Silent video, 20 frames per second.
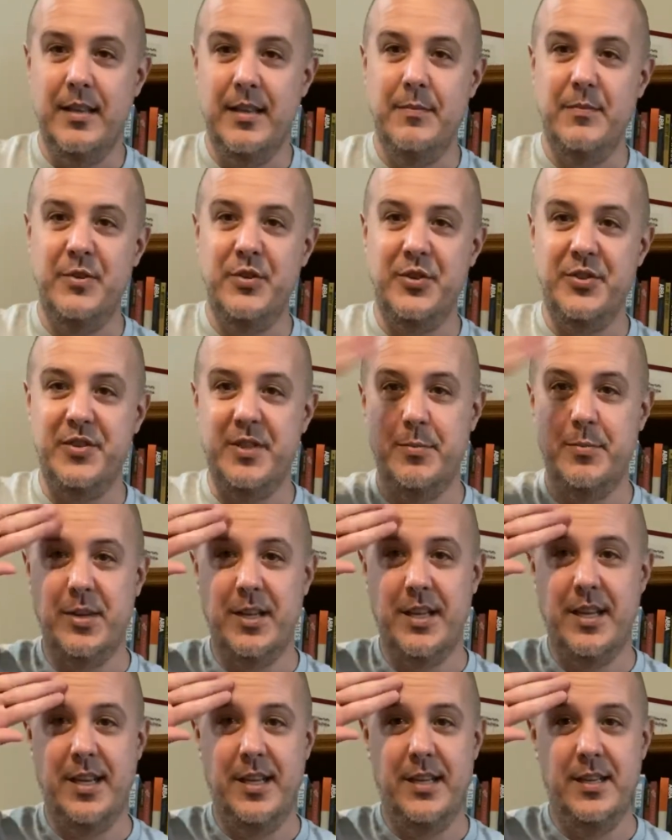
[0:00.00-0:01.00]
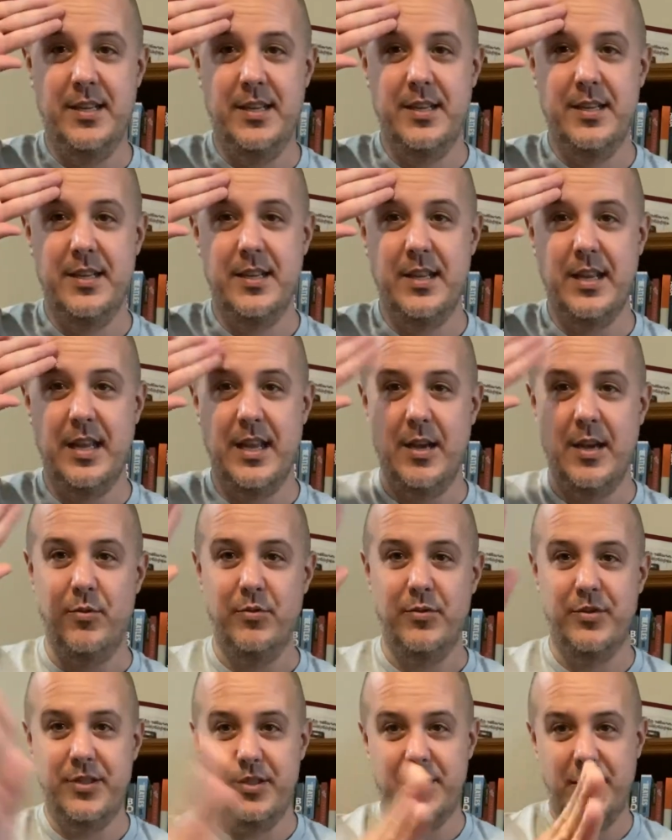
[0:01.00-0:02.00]
Mr. Simmerly,
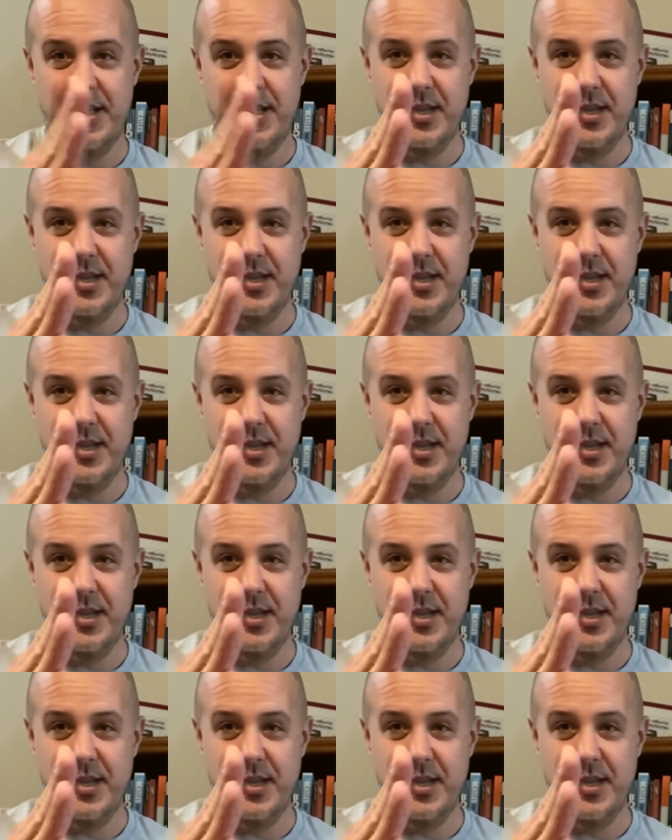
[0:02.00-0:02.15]
out.